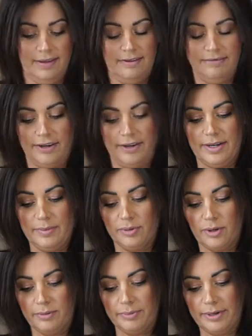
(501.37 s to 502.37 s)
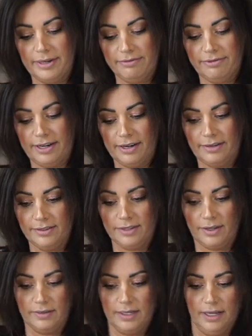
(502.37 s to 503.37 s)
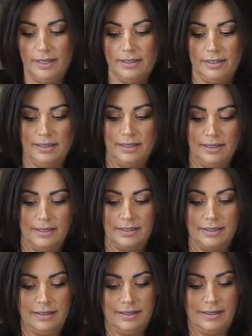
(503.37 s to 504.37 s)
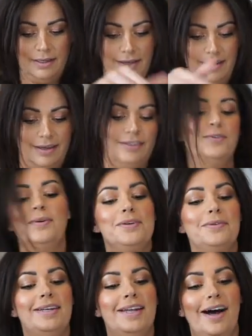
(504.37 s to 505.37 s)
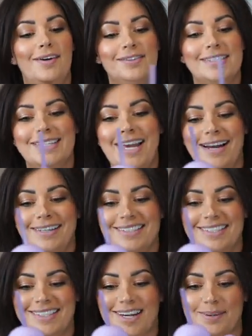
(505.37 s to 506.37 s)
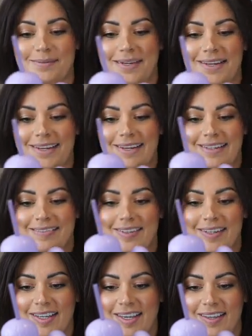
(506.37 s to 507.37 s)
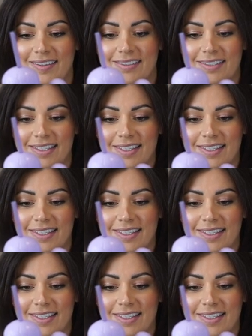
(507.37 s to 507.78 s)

Very appropriate for Arizona. 21-ounce Cactus Cup. Very cute.